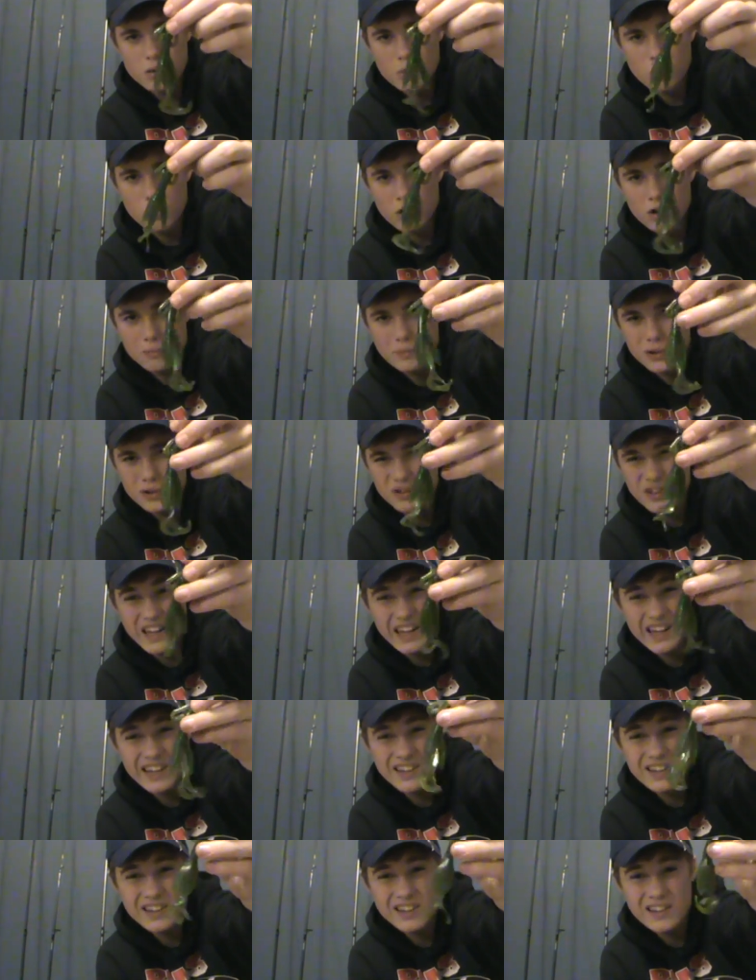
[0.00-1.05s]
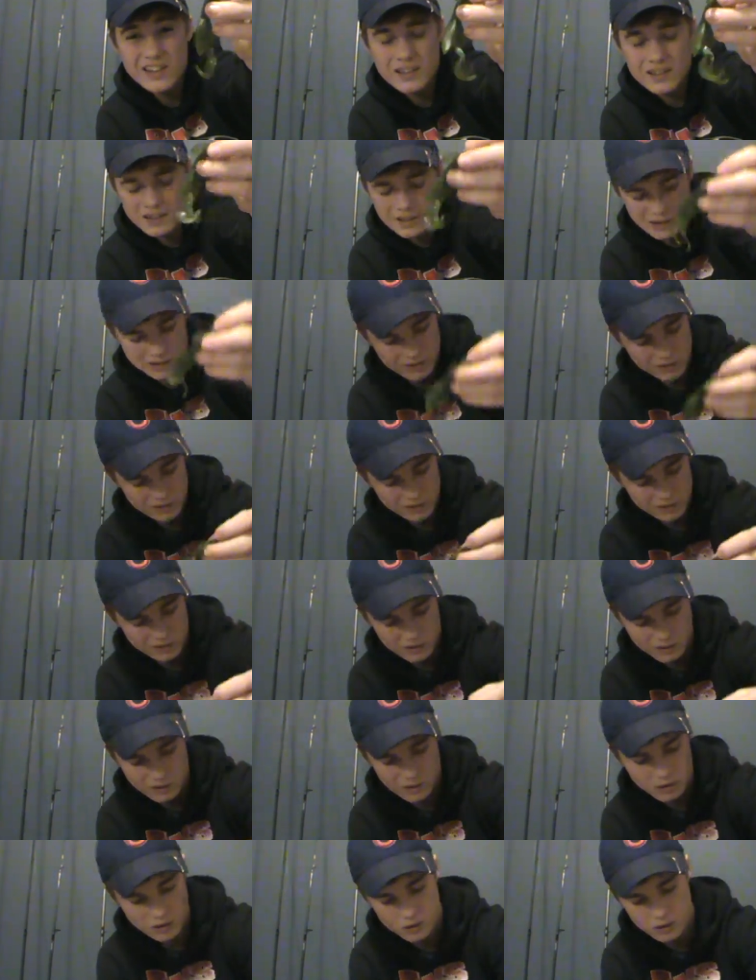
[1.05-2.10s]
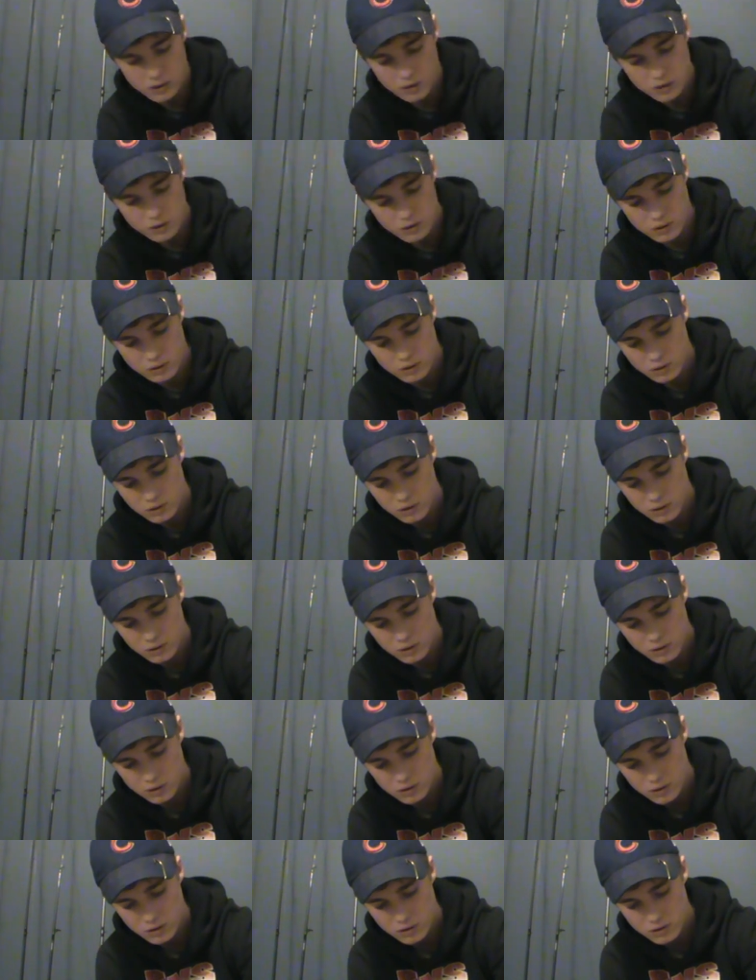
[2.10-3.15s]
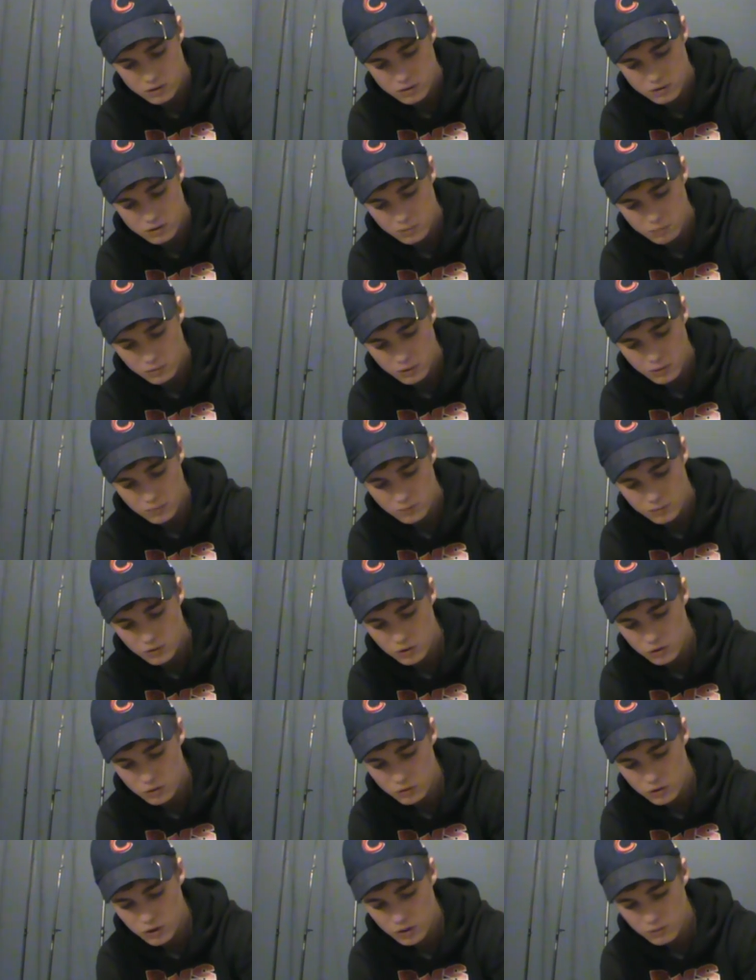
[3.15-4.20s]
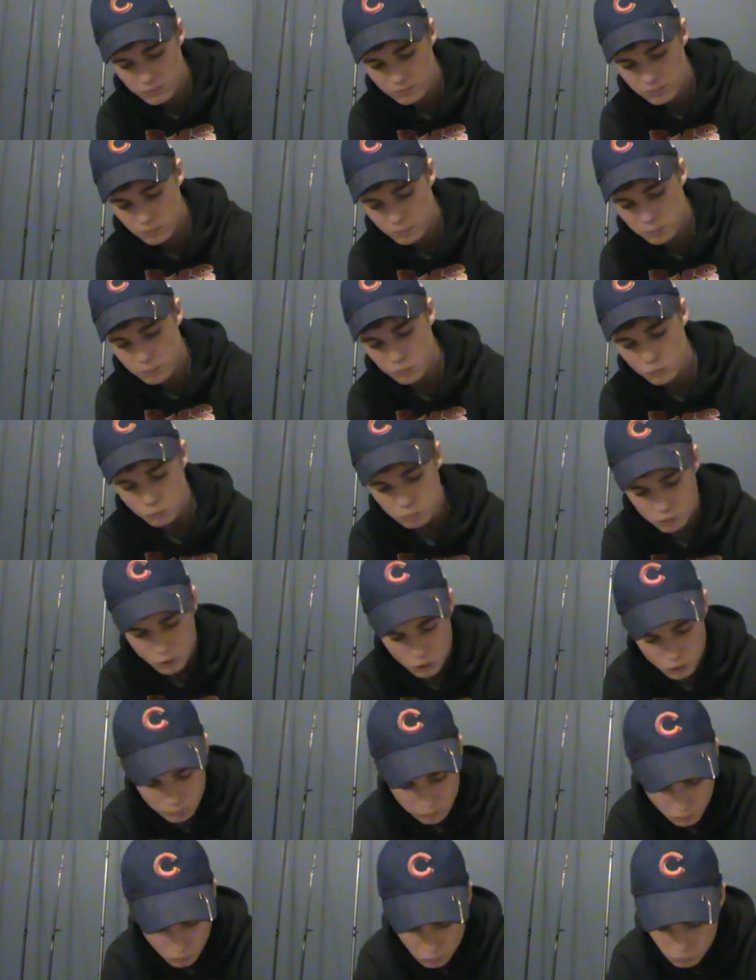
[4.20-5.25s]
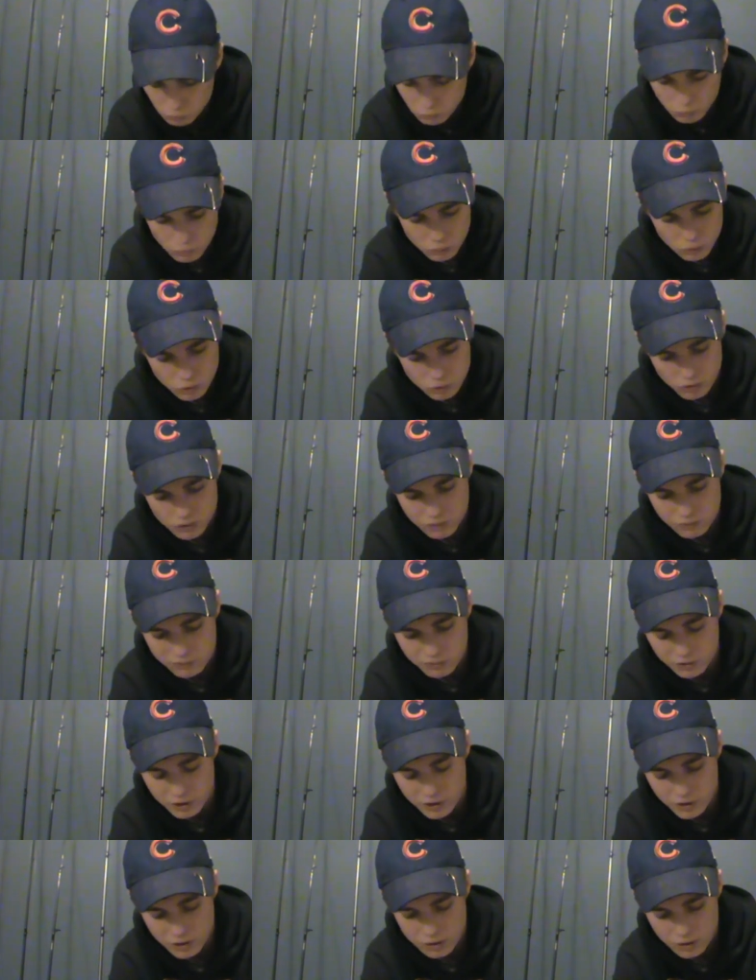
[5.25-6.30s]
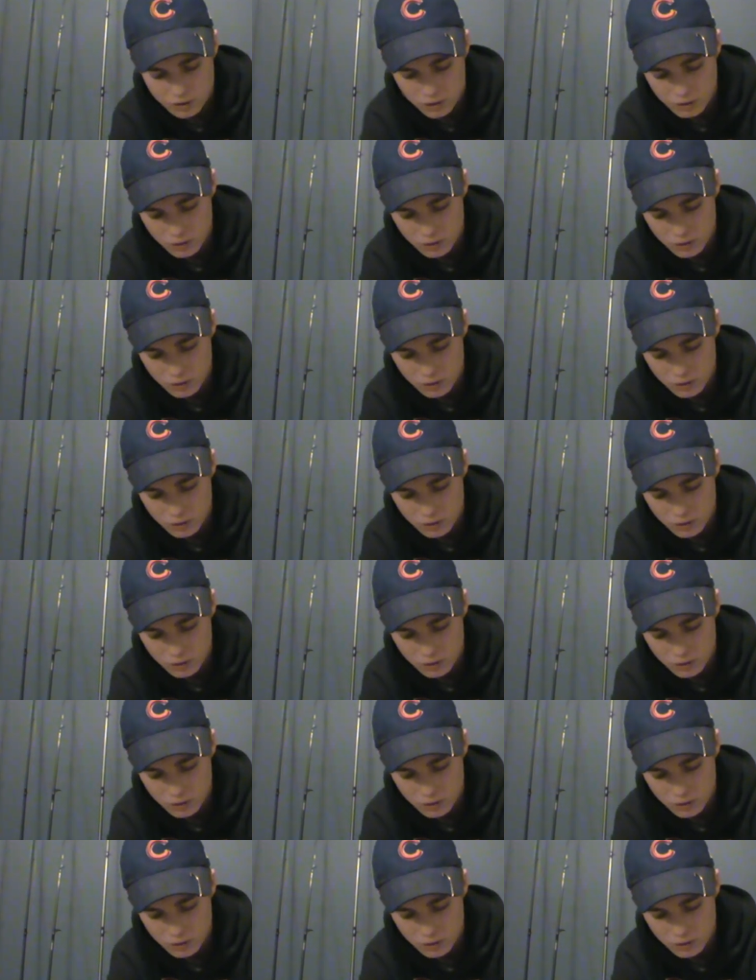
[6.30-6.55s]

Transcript: watermelon candy, I think. I don't know. Something green, purple, green fleck.